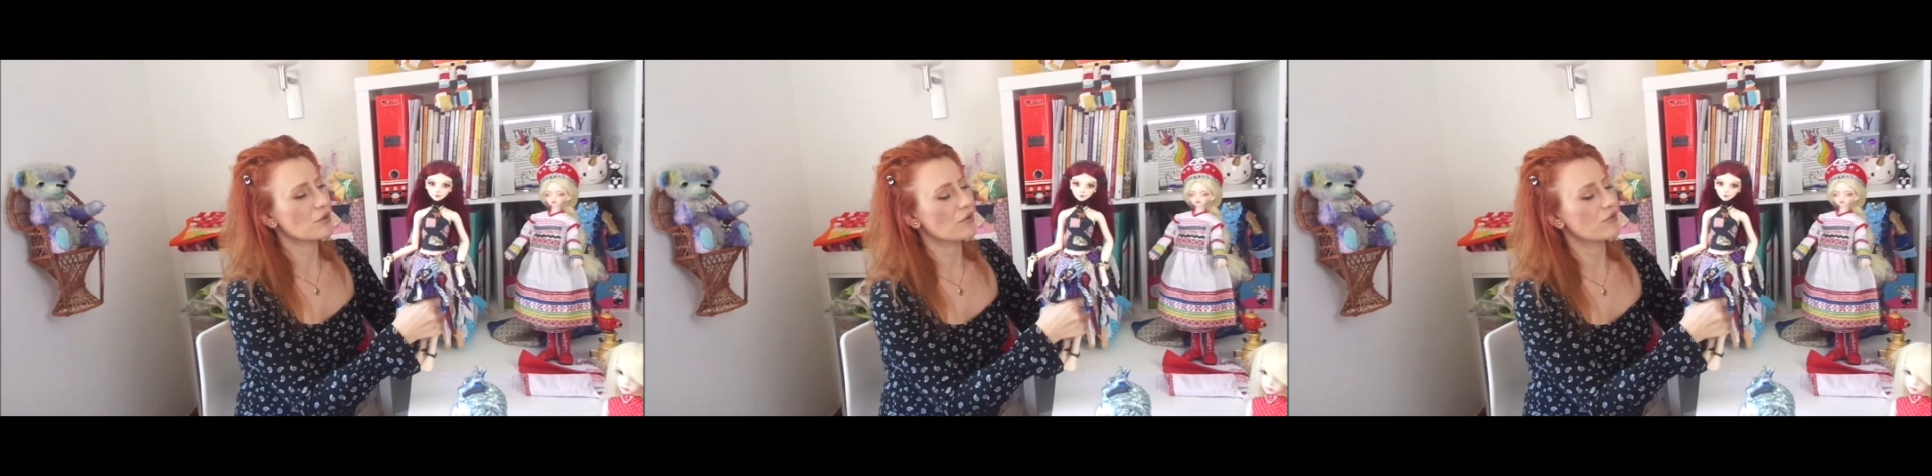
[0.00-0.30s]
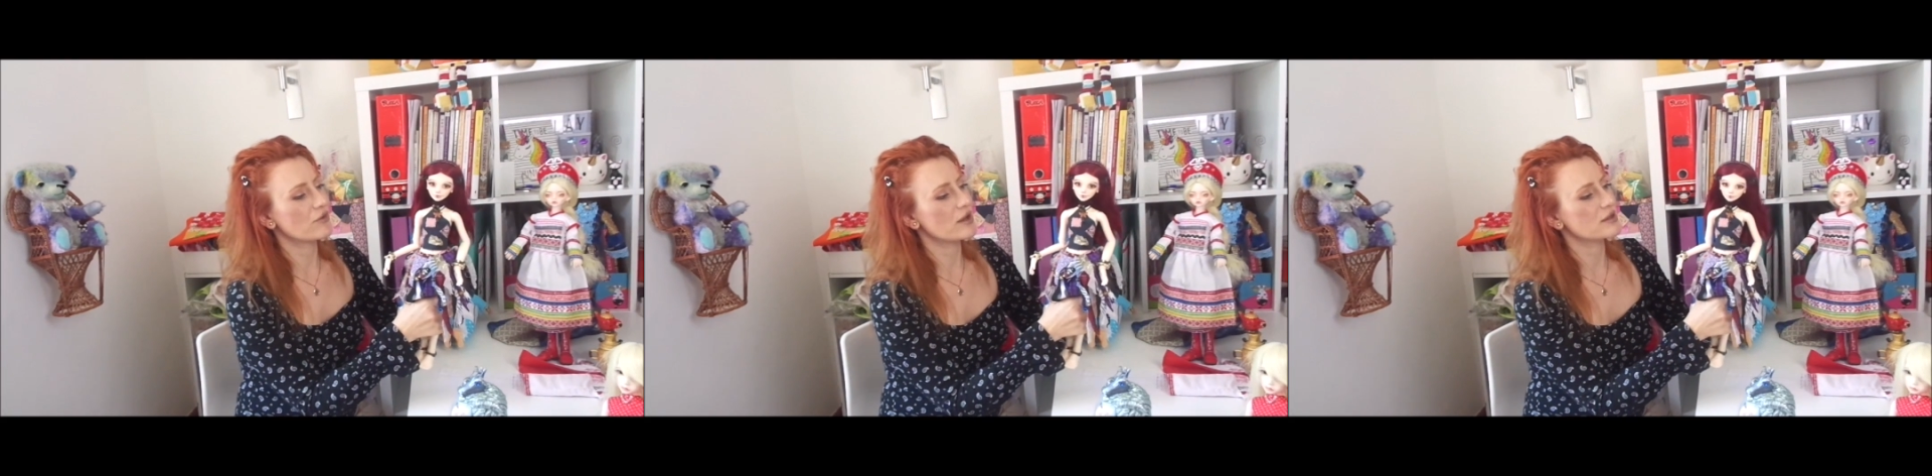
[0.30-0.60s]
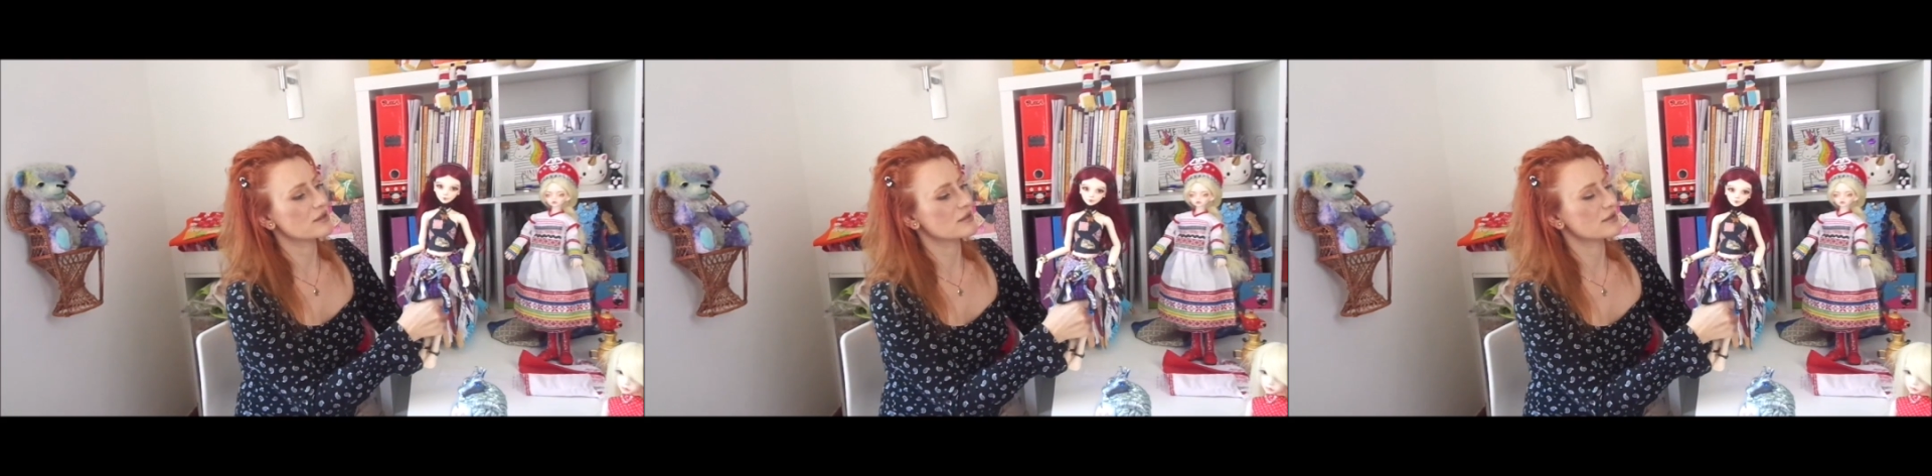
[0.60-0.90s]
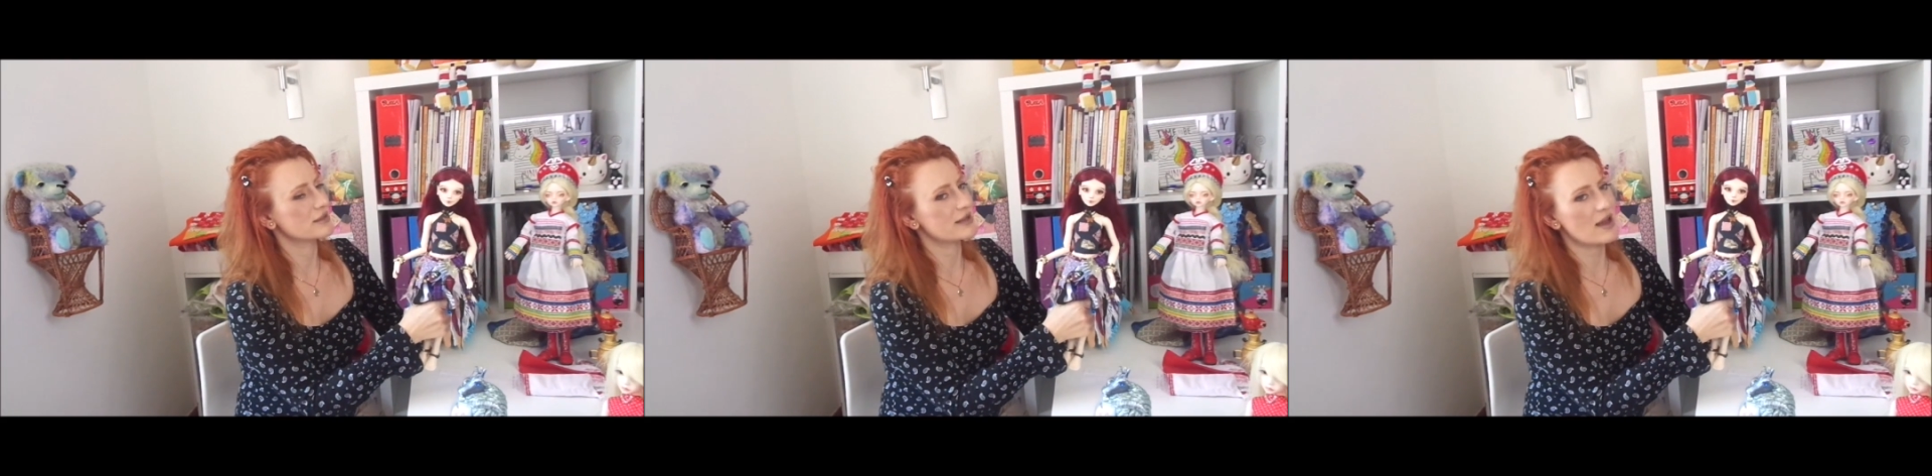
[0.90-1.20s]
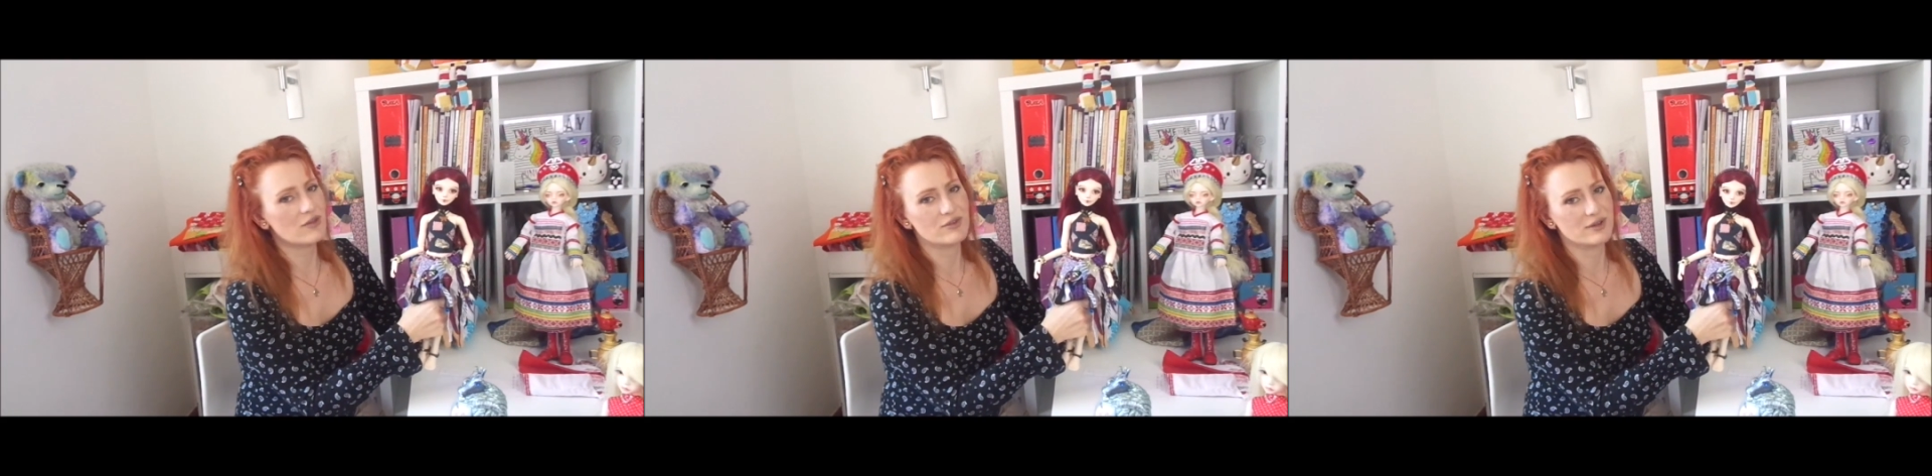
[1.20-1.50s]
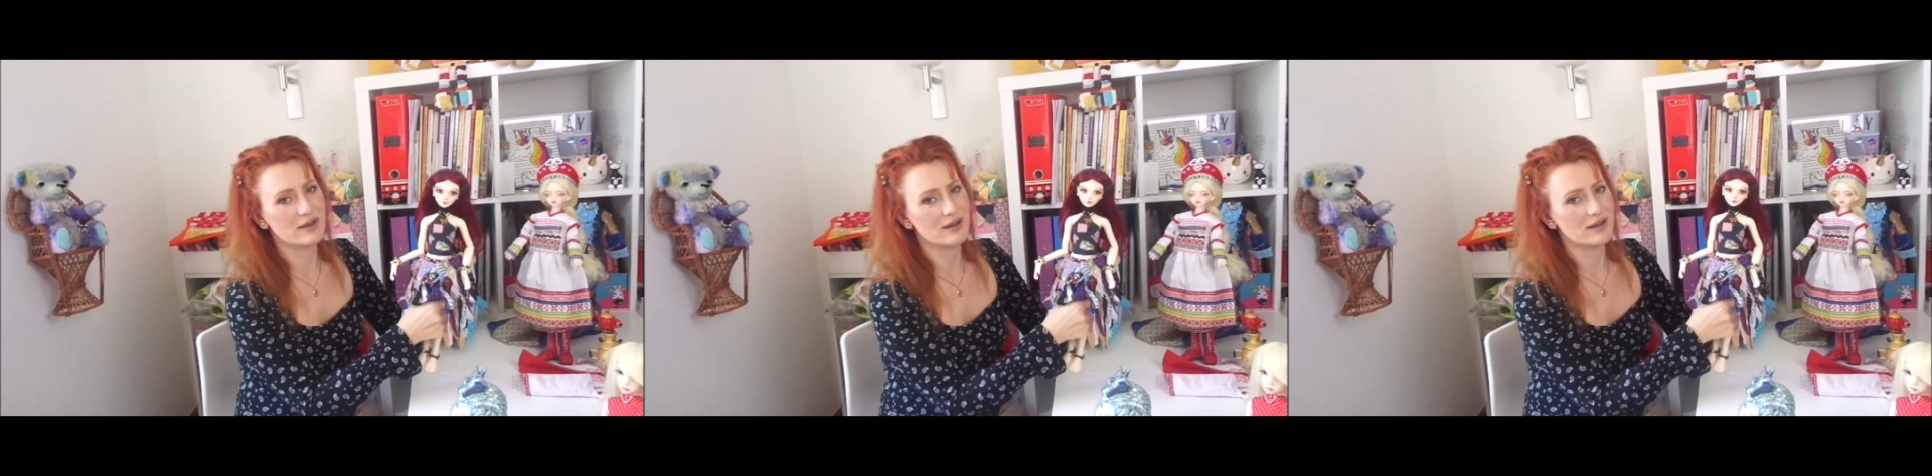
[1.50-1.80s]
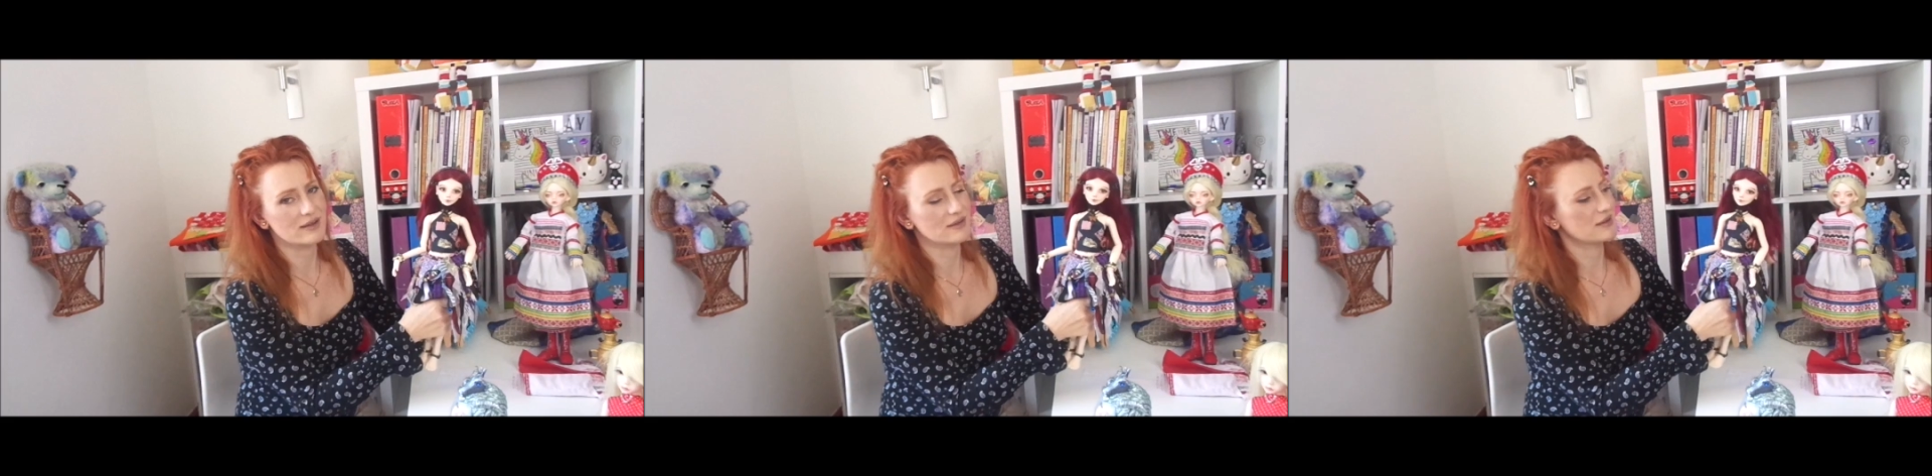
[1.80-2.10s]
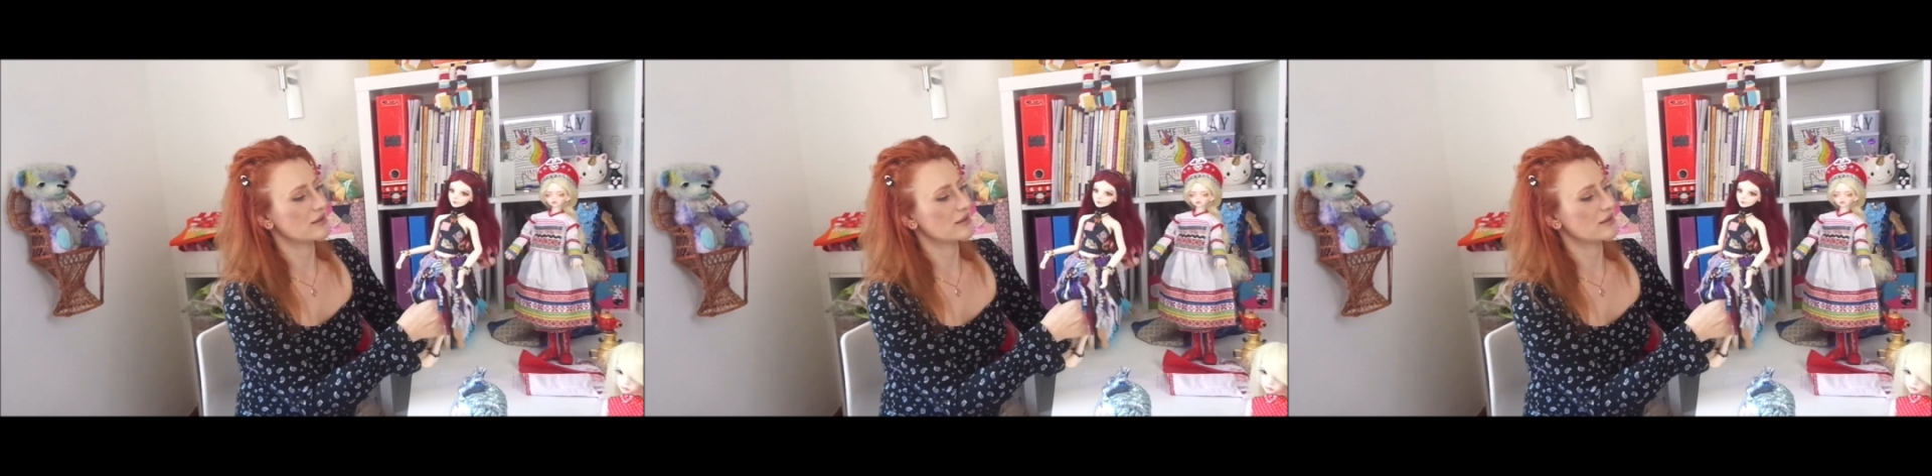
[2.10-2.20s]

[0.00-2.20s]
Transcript: her face is definitely